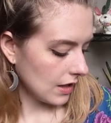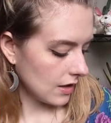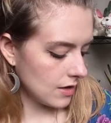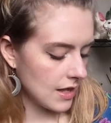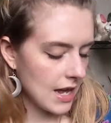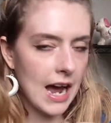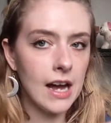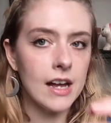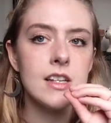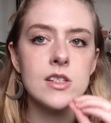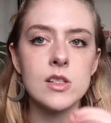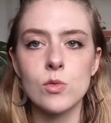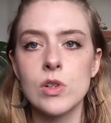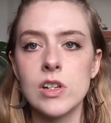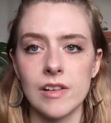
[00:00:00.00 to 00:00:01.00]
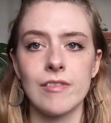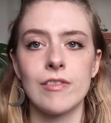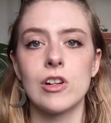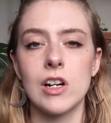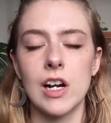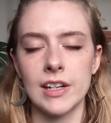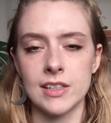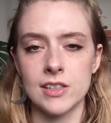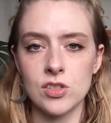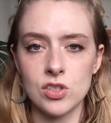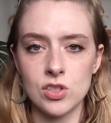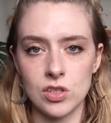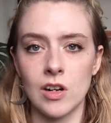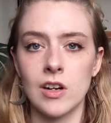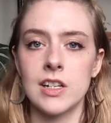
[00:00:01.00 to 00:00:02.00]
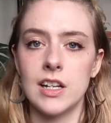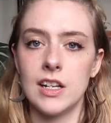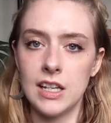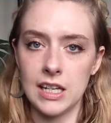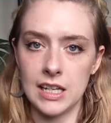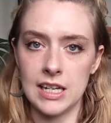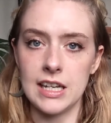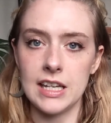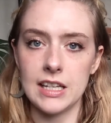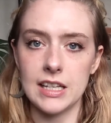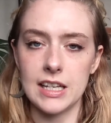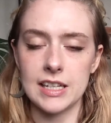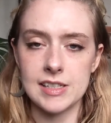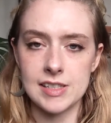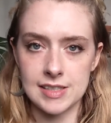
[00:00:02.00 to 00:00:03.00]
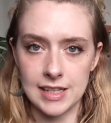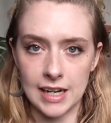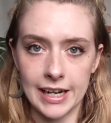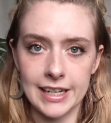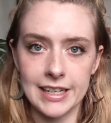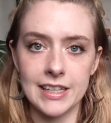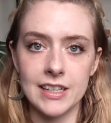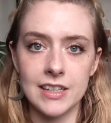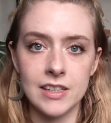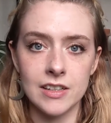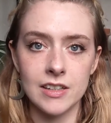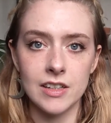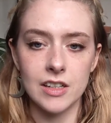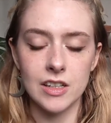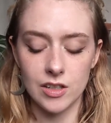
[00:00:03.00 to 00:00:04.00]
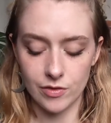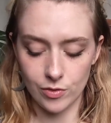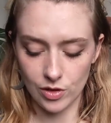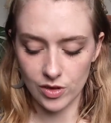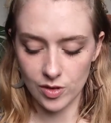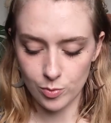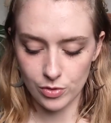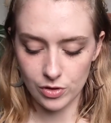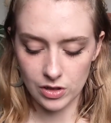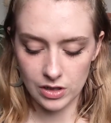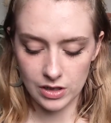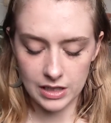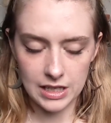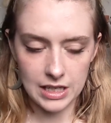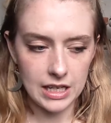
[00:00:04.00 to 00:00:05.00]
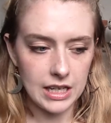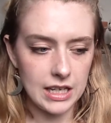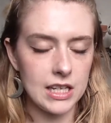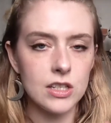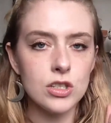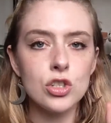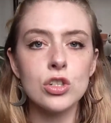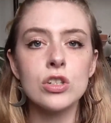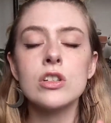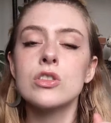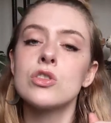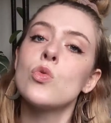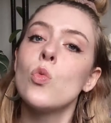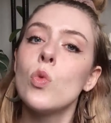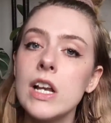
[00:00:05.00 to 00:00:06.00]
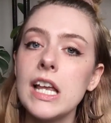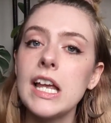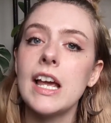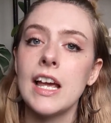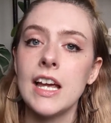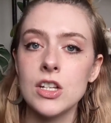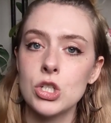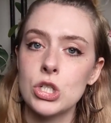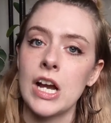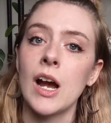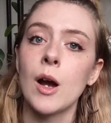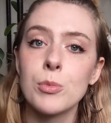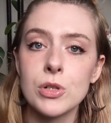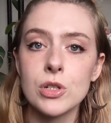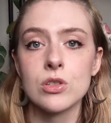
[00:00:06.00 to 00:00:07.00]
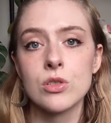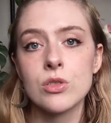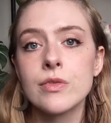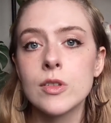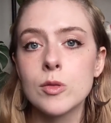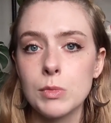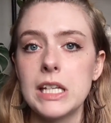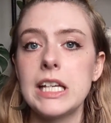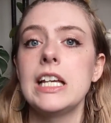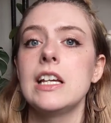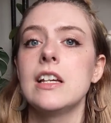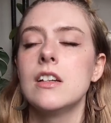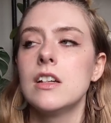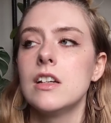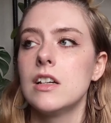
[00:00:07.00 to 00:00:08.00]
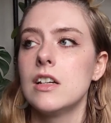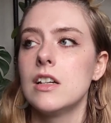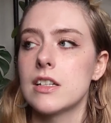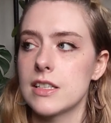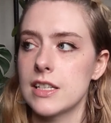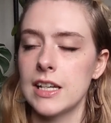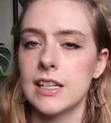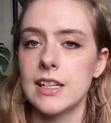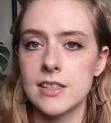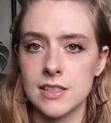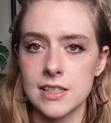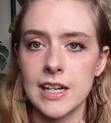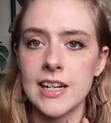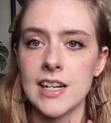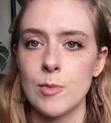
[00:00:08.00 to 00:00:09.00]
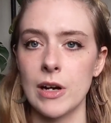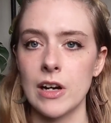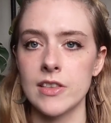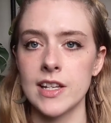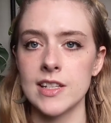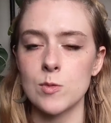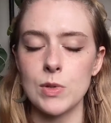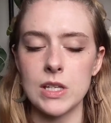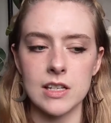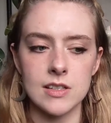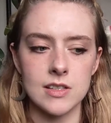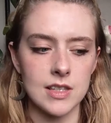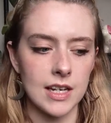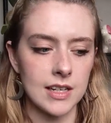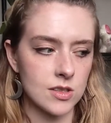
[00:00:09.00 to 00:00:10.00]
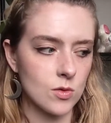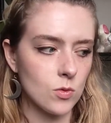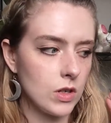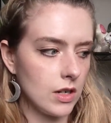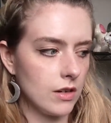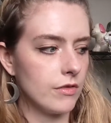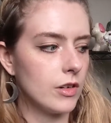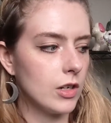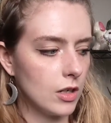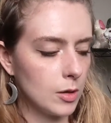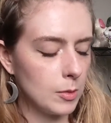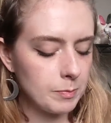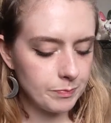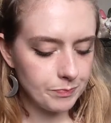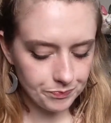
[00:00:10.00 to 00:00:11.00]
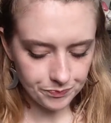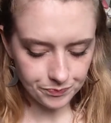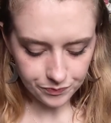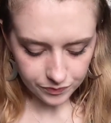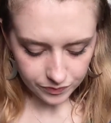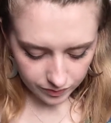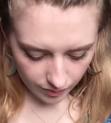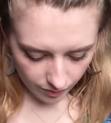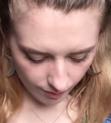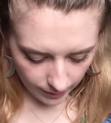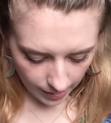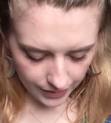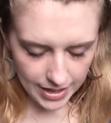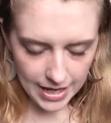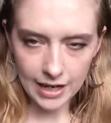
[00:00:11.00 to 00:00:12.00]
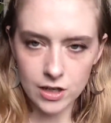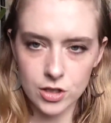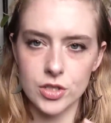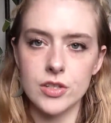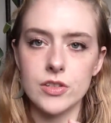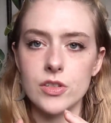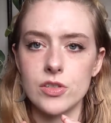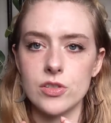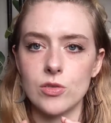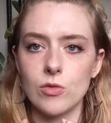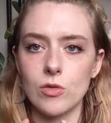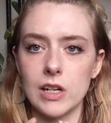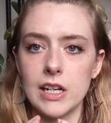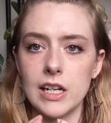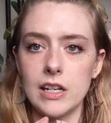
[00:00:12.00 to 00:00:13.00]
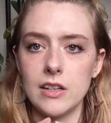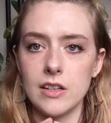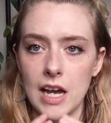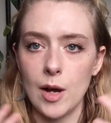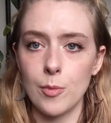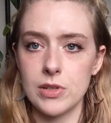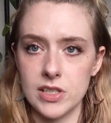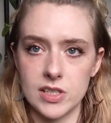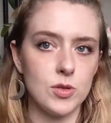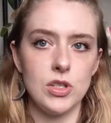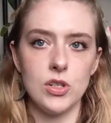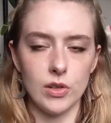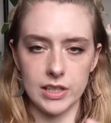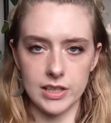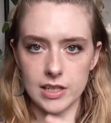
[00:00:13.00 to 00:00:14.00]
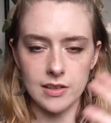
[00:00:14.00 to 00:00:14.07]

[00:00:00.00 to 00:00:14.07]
That is whenever I started getting excited for the book. It took 28 chapters for me to get excited about, and that's because that's whenever the action in the story happens, like the